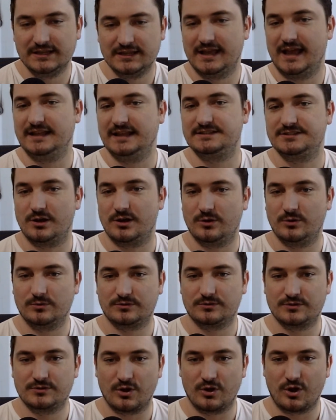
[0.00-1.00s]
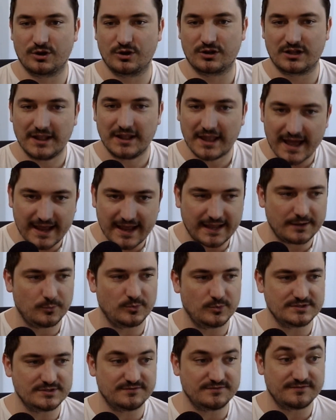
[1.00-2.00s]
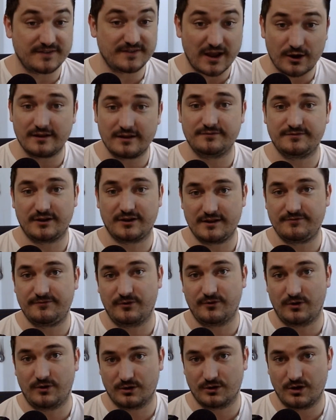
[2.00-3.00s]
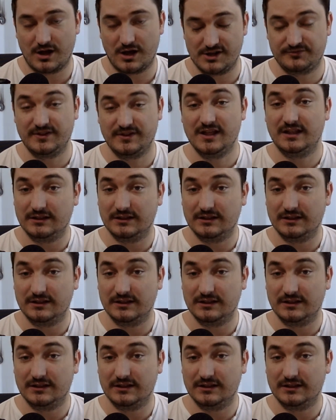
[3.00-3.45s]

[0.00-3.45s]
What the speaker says: And so our client was very, very far off.